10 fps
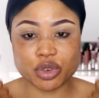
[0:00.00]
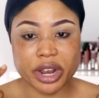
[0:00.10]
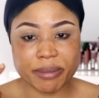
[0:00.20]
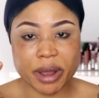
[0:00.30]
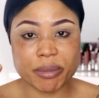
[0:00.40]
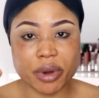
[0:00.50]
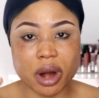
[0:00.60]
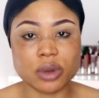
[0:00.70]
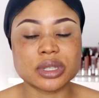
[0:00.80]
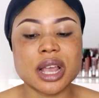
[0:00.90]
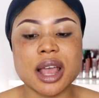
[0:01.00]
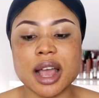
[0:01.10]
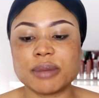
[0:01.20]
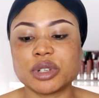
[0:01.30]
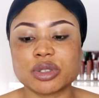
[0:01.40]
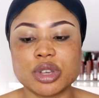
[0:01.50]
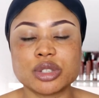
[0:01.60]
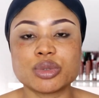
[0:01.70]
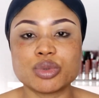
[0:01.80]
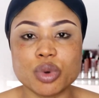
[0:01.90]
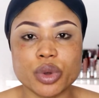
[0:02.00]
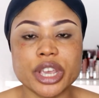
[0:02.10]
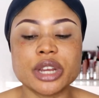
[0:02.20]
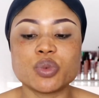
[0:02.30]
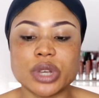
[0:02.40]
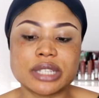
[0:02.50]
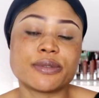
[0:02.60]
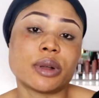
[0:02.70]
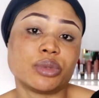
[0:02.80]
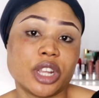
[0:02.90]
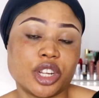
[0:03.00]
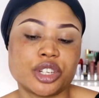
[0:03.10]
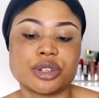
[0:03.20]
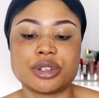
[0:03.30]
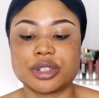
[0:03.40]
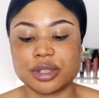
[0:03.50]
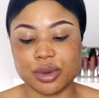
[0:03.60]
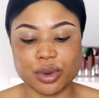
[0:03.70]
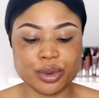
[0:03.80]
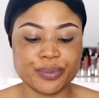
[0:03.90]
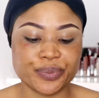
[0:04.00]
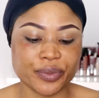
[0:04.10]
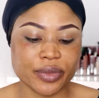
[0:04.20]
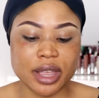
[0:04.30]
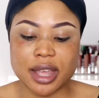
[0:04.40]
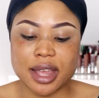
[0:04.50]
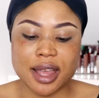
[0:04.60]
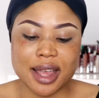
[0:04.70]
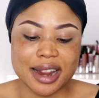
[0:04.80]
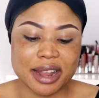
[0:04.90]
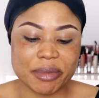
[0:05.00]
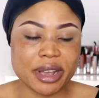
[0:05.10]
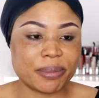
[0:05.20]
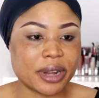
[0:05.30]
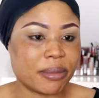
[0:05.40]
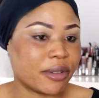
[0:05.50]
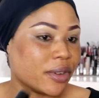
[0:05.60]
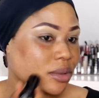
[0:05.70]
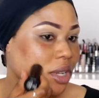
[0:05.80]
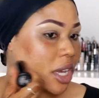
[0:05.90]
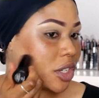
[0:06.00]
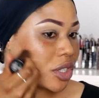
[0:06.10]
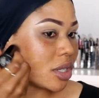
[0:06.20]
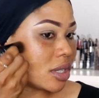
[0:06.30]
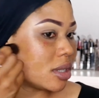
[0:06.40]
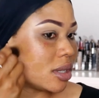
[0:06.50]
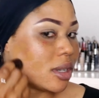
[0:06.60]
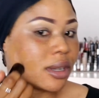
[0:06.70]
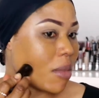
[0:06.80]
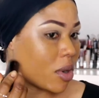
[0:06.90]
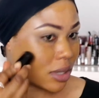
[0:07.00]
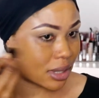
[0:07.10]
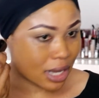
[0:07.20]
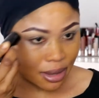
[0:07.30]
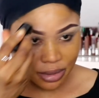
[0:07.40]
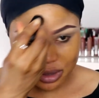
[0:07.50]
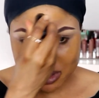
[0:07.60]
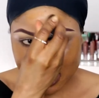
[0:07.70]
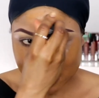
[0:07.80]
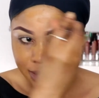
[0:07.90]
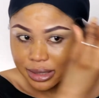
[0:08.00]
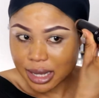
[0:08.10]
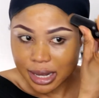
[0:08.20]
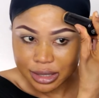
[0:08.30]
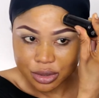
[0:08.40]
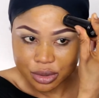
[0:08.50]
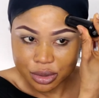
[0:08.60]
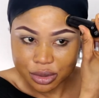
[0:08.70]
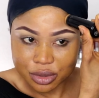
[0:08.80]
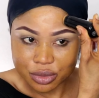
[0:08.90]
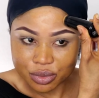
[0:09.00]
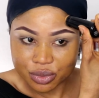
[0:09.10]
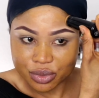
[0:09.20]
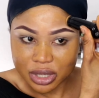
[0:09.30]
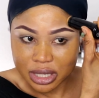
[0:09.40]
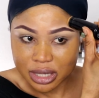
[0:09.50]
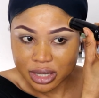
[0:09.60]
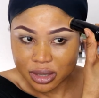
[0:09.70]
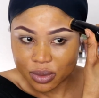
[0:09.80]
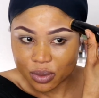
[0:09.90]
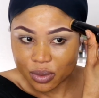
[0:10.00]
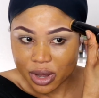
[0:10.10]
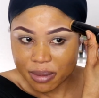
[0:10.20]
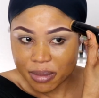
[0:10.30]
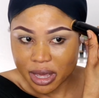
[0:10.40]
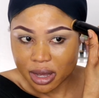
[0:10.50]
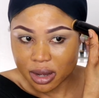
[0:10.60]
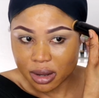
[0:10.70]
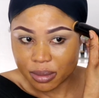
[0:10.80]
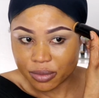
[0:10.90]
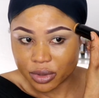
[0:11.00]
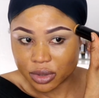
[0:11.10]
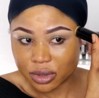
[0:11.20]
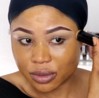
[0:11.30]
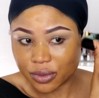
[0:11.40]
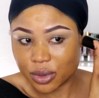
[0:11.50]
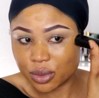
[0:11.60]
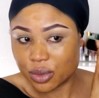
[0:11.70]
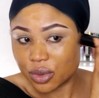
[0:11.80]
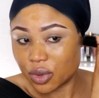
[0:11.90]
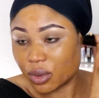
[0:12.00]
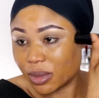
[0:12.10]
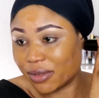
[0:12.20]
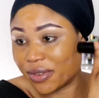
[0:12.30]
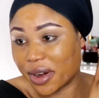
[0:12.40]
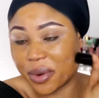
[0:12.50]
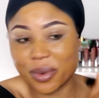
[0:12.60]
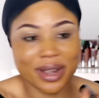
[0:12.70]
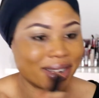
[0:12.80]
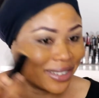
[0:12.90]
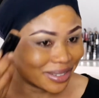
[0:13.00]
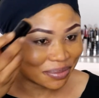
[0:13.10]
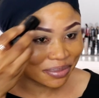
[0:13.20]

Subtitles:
drawing my brows, I'm just going to go in with foundation. So let me apply my foundation. Most times, you guys, I don't really wear makeup. For those of you who know me very well,